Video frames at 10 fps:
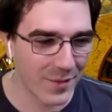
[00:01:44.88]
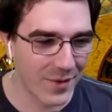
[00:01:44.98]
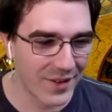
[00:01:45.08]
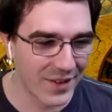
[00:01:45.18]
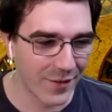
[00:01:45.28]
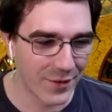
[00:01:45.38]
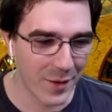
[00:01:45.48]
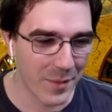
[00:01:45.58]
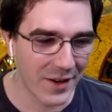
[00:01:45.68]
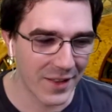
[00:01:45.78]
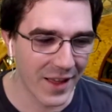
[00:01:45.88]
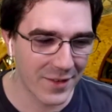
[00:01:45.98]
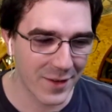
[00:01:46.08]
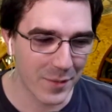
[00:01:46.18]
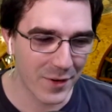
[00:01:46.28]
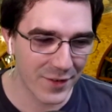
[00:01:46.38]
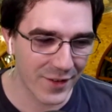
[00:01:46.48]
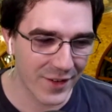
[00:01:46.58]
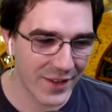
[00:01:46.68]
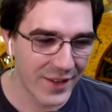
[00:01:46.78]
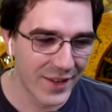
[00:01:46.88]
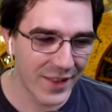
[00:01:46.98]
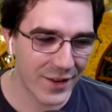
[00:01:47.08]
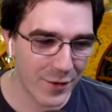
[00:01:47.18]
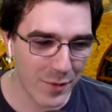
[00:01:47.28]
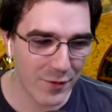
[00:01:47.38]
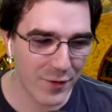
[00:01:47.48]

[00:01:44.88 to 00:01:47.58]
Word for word: you know, was upended last summer. So uh, that should be fun.